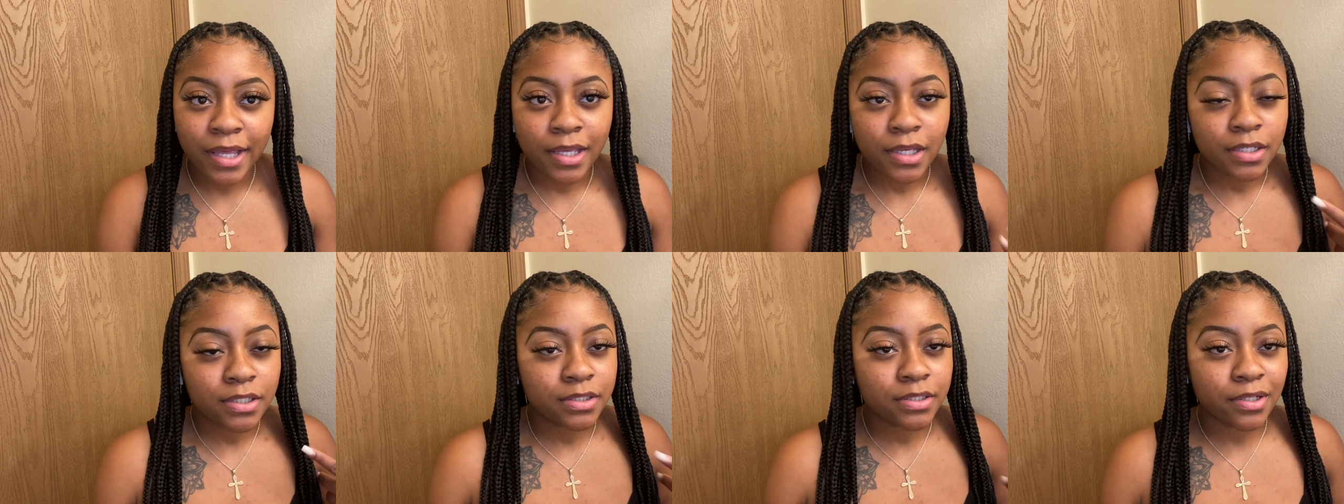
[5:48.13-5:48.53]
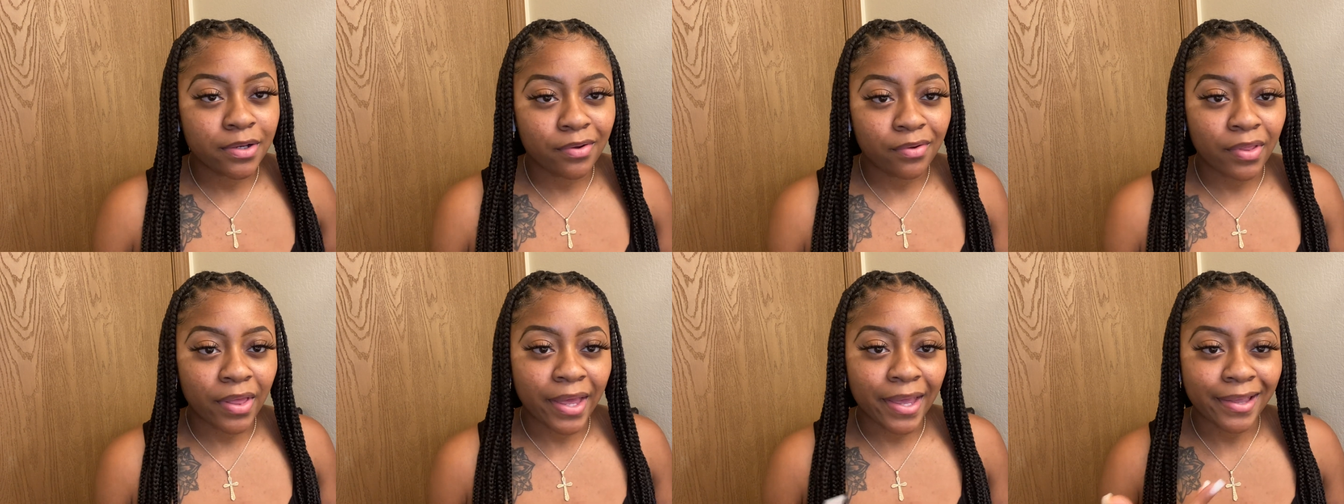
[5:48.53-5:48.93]
So
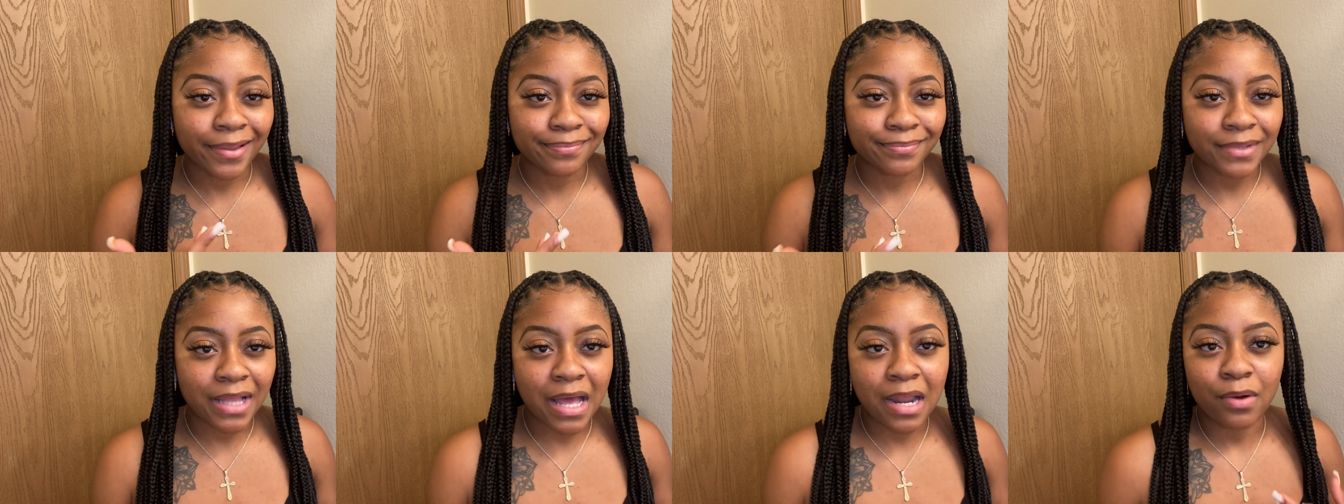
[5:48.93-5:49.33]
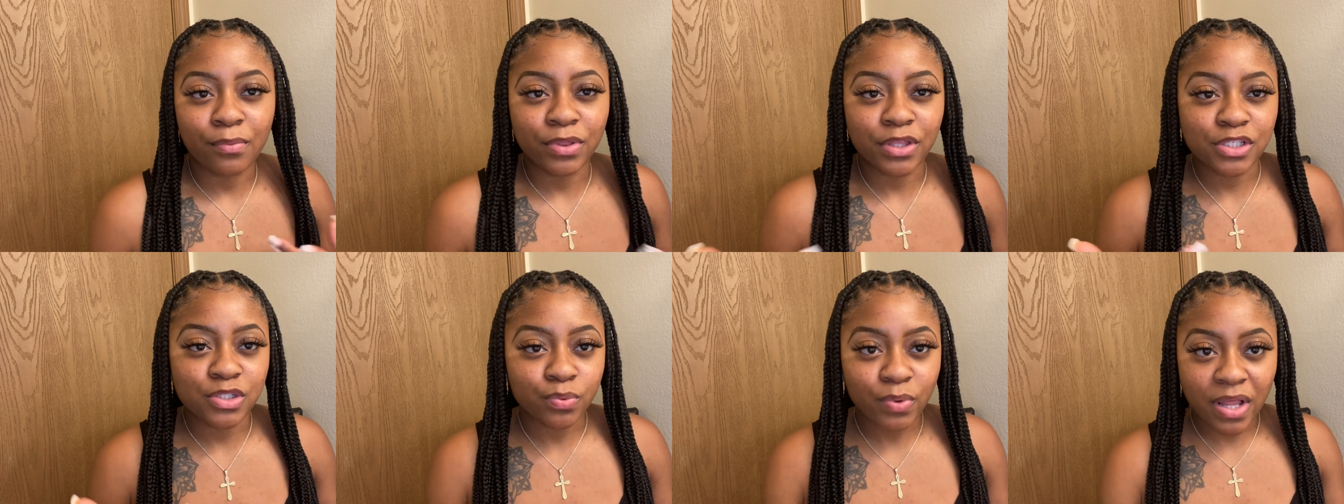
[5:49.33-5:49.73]
like, I don't
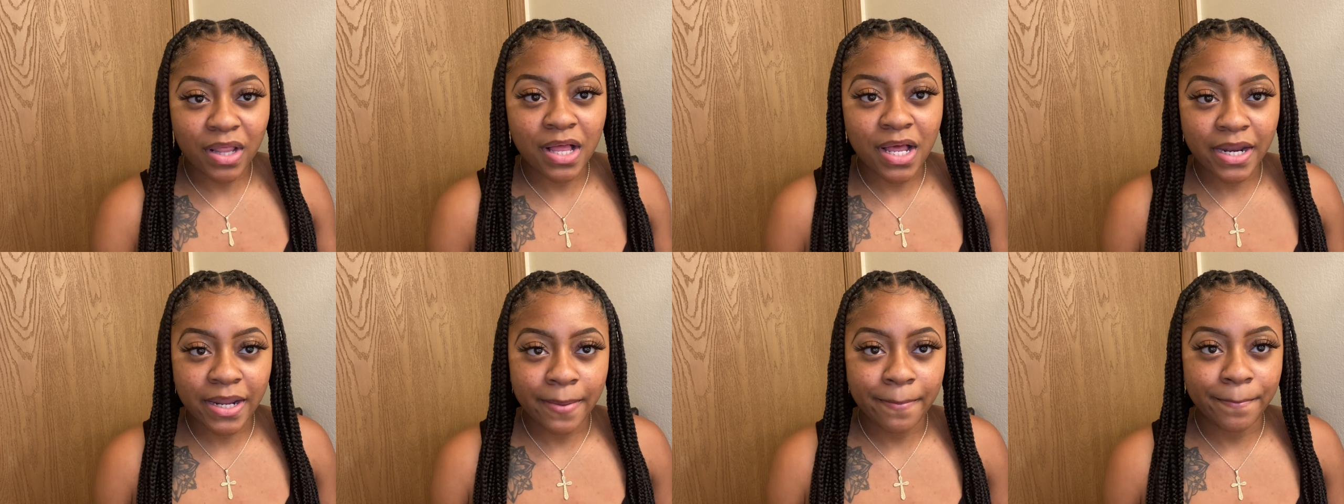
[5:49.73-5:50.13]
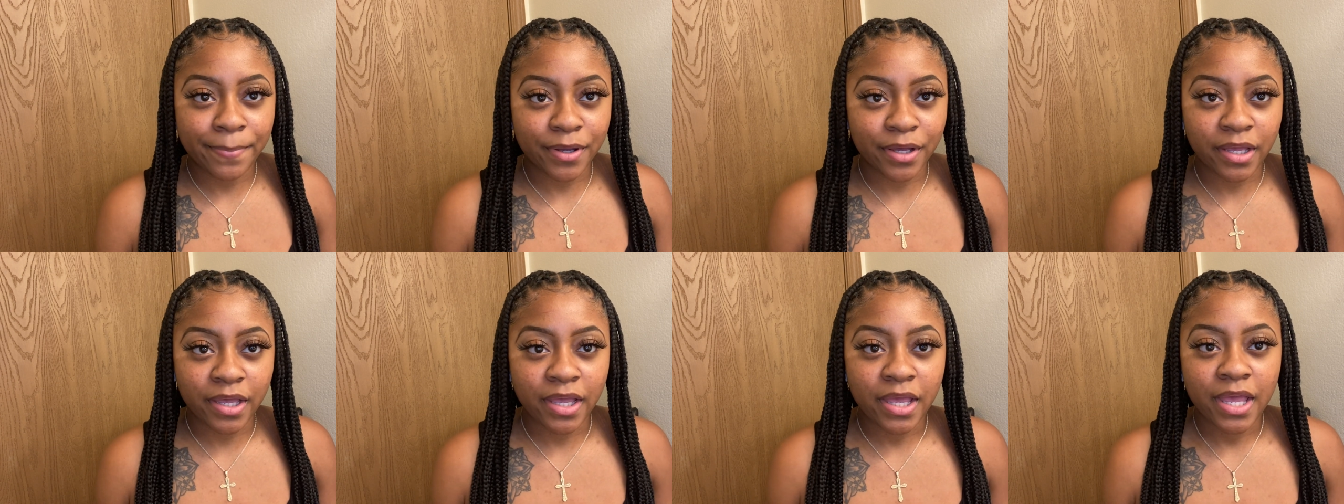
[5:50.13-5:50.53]
really dwell on it,
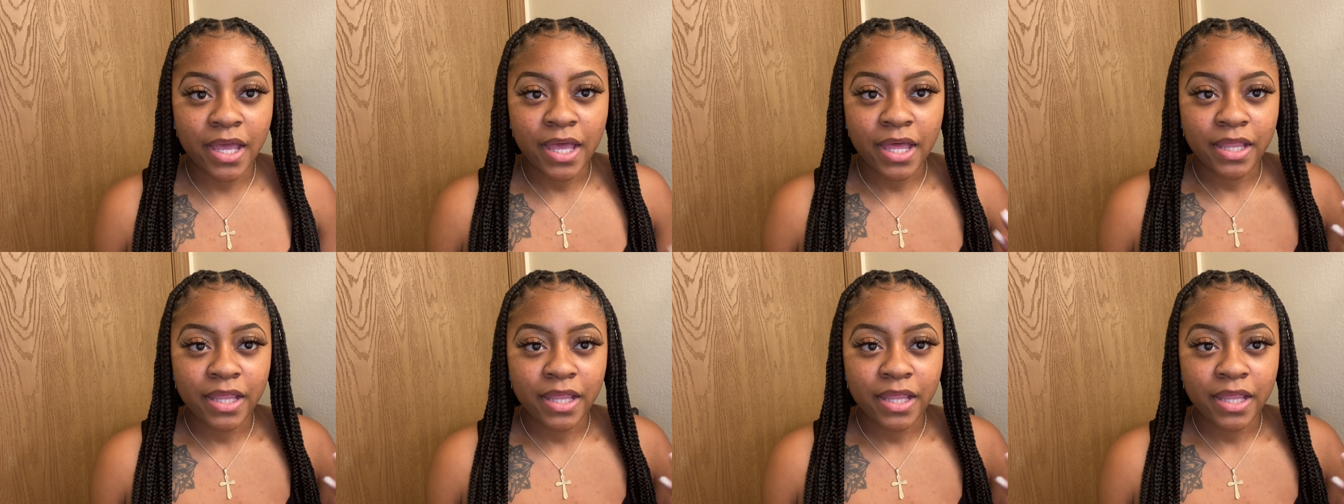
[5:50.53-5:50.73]
but